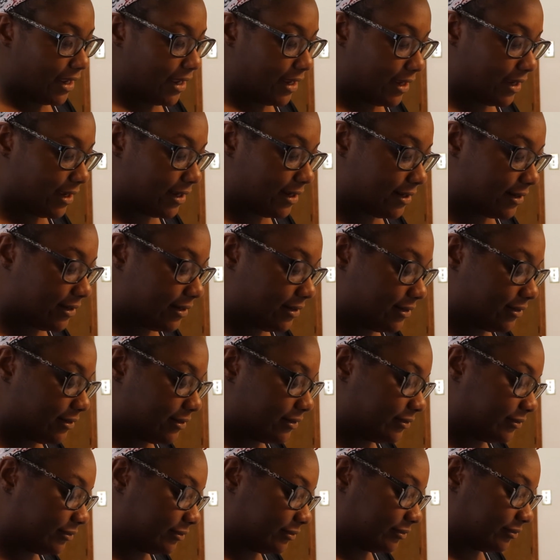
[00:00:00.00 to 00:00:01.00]
And
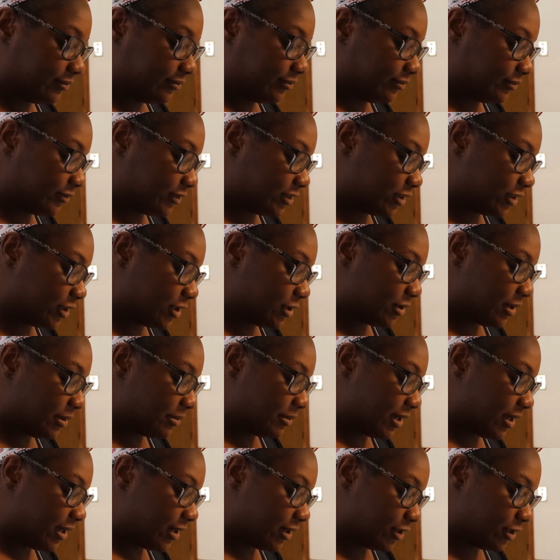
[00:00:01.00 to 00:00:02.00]
so
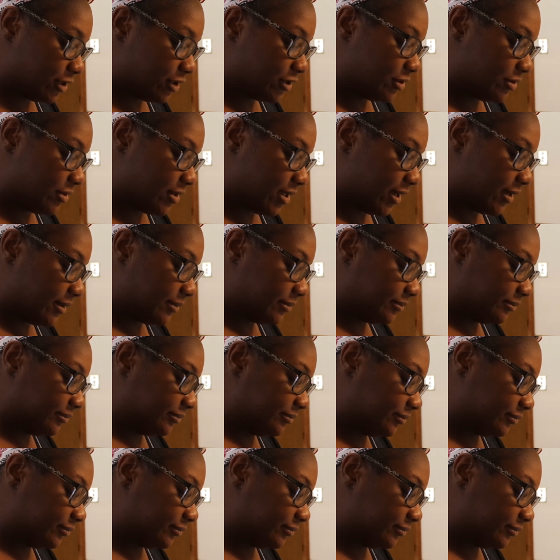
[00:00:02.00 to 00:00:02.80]
I'm not gonna do that.